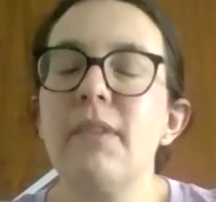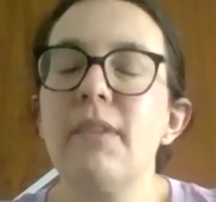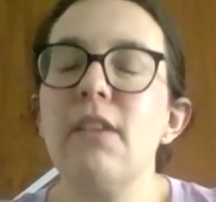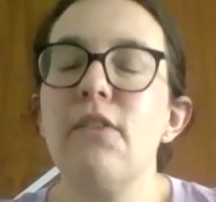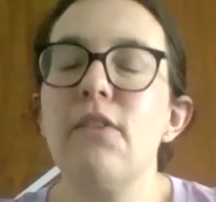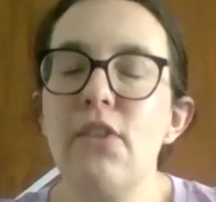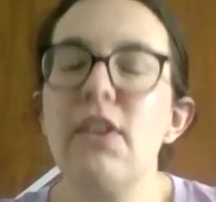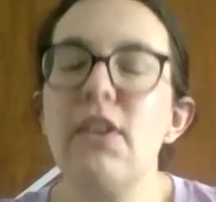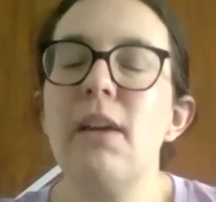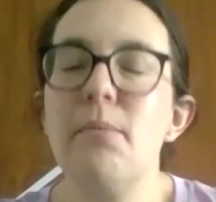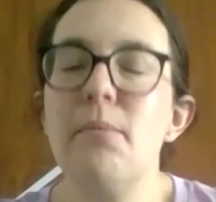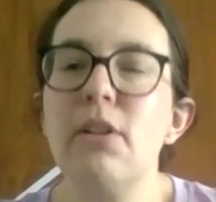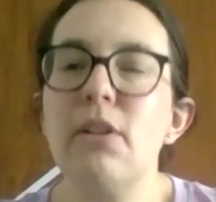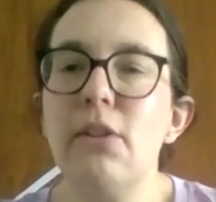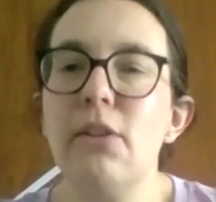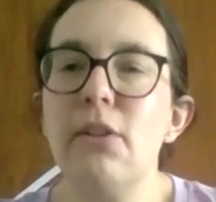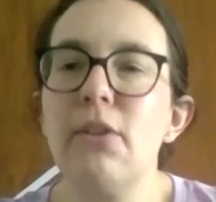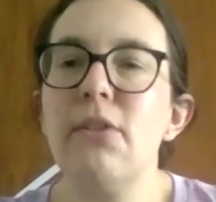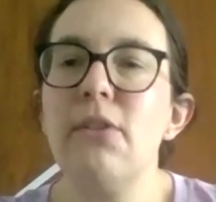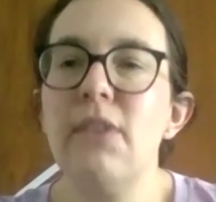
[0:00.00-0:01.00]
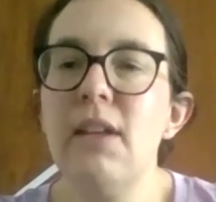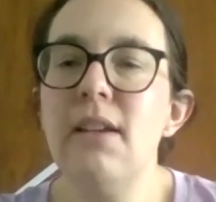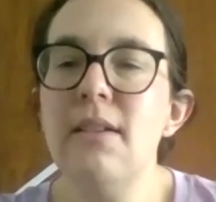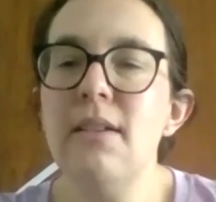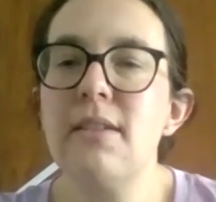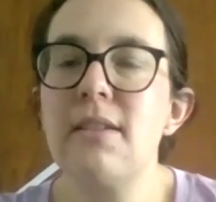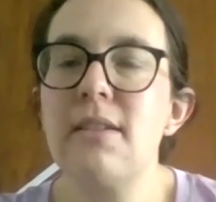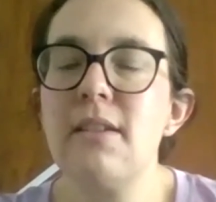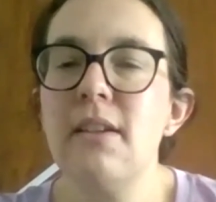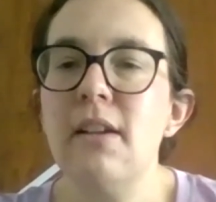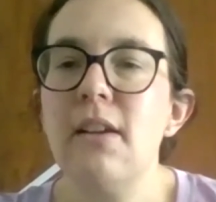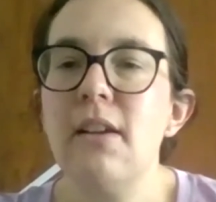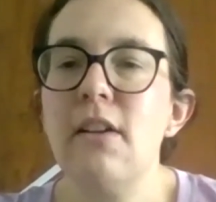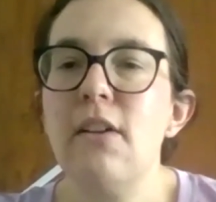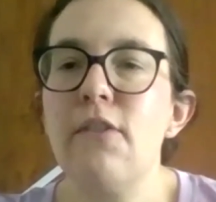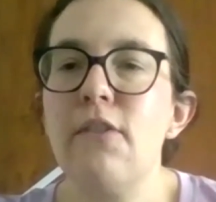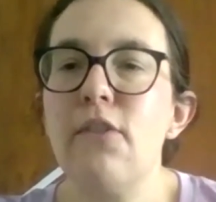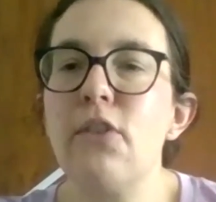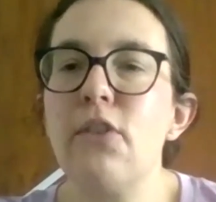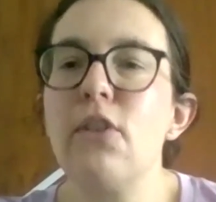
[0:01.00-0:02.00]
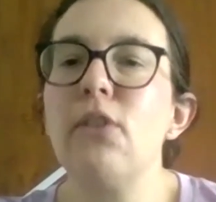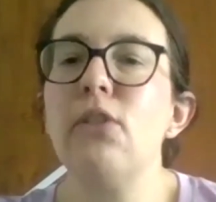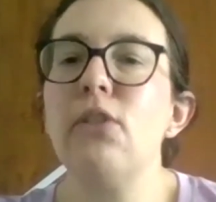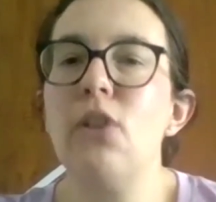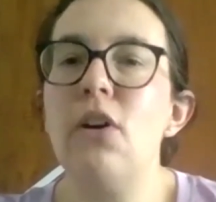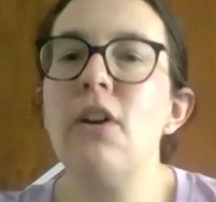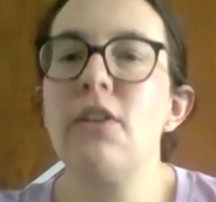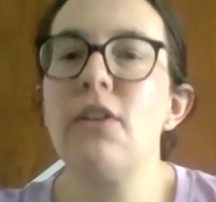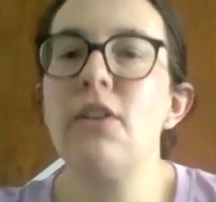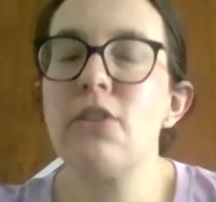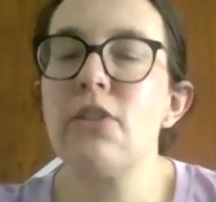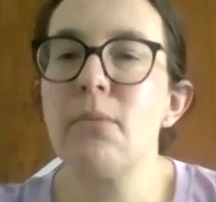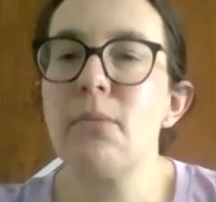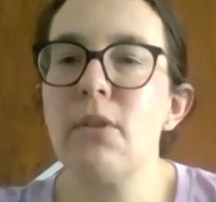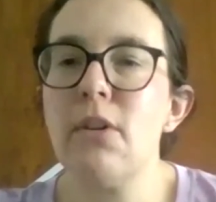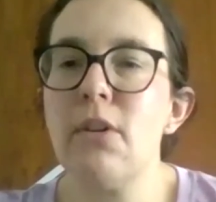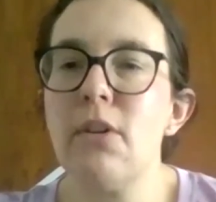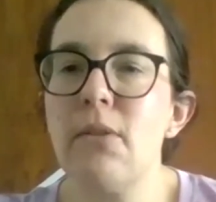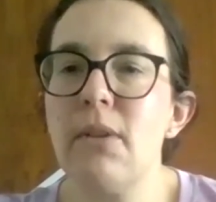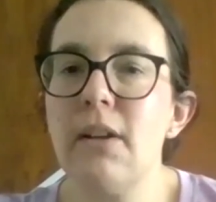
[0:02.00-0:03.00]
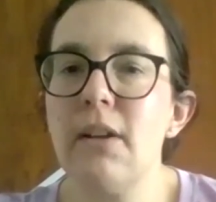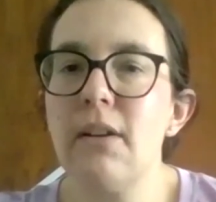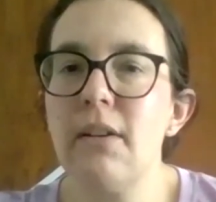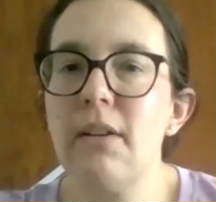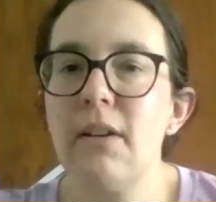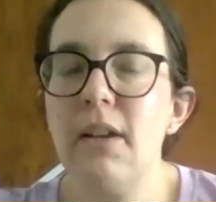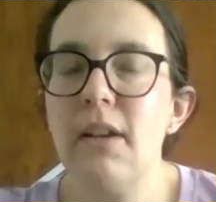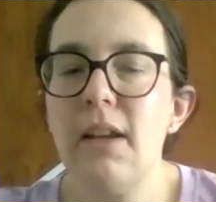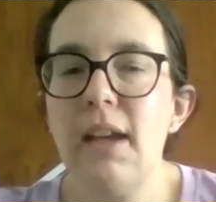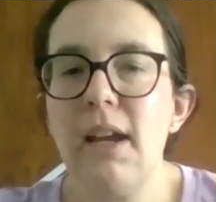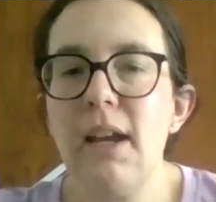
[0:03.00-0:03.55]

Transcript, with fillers: for them to learn this for their long-term career.